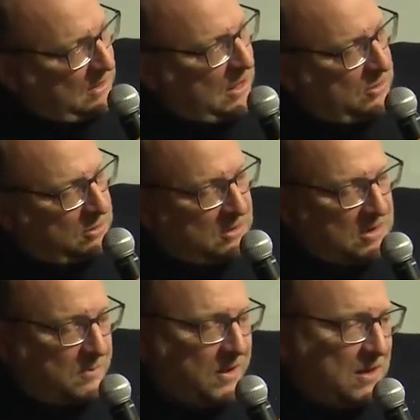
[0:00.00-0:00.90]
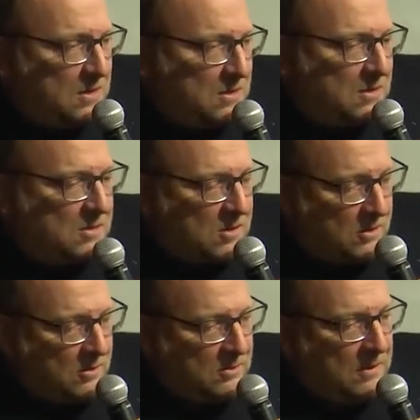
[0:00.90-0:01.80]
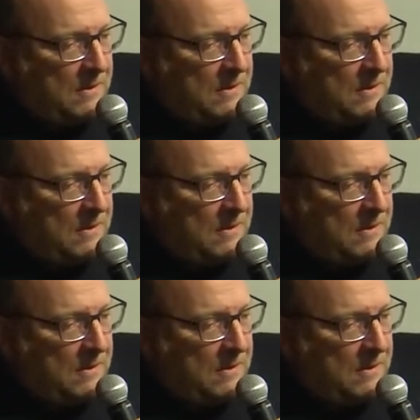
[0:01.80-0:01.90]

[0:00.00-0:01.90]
cultural space. So,